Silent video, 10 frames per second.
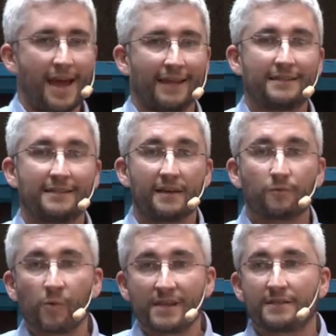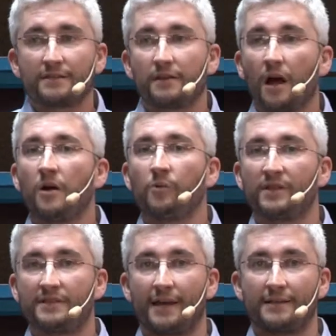Instead, we start
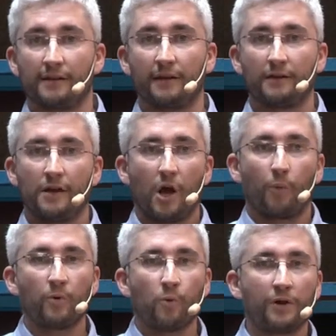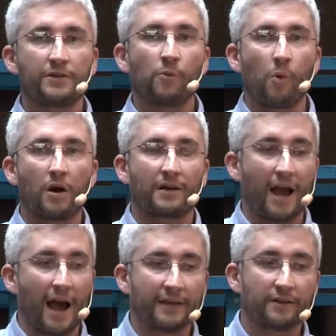with data, and we wonder what
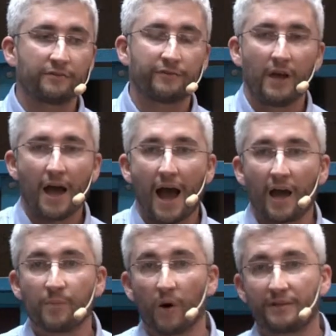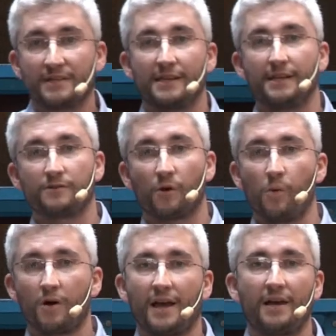kind of hypotheses or
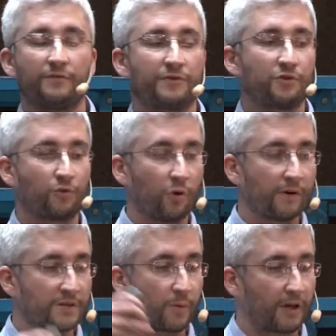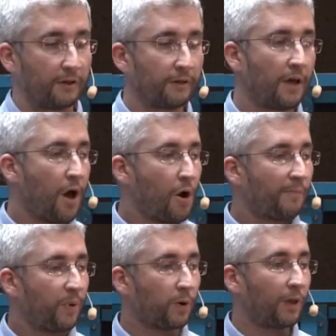what kind of stories we can
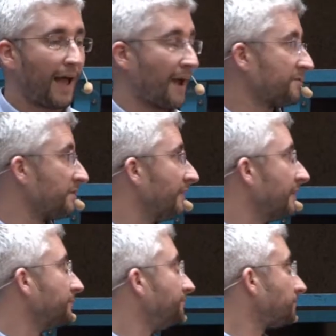pull out of it.